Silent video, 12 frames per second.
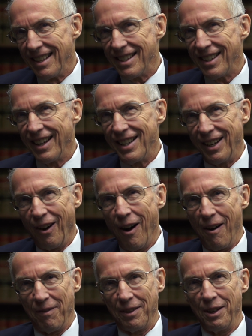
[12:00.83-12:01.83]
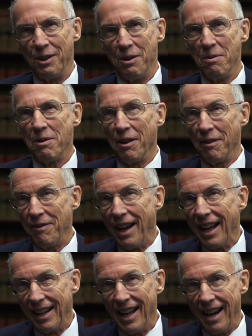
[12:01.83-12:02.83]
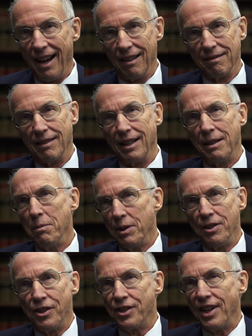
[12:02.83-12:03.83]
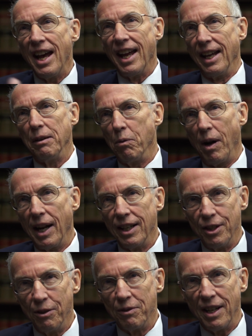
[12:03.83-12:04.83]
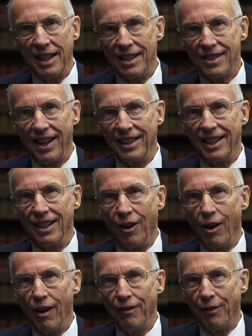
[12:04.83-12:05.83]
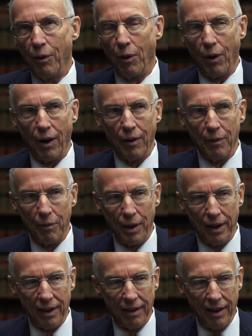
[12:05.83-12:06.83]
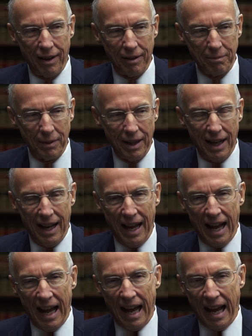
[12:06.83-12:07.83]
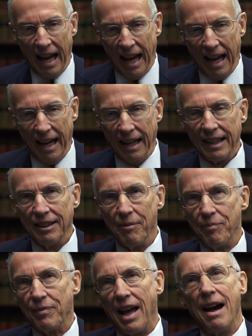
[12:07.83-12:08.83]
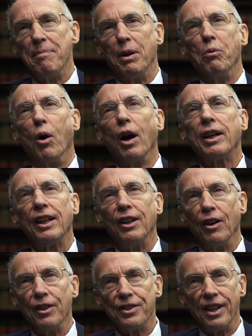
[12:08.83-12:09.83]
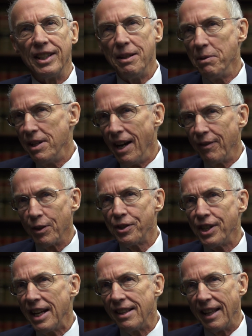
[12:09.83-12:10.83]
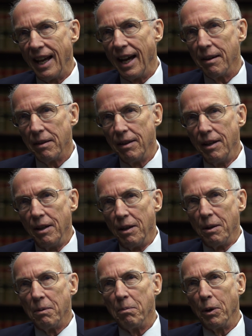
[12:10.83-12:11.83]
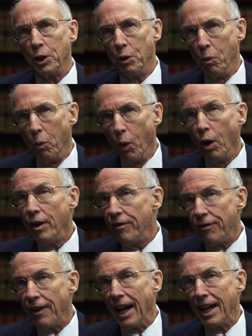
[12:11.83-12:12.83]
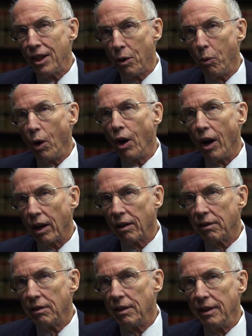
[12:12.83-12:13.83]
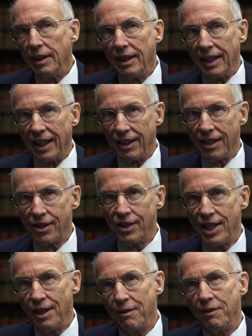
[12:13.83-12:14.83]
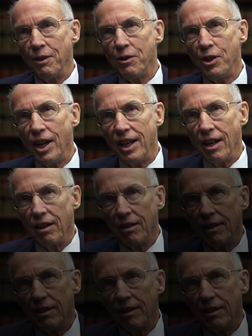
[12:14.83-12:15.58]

Sunday off, because you were going to find out. And he wouldn't say, why did you take Sunday off, or that I've been working on Sunday. He would never say that. But you would find the work in the seat of your chair.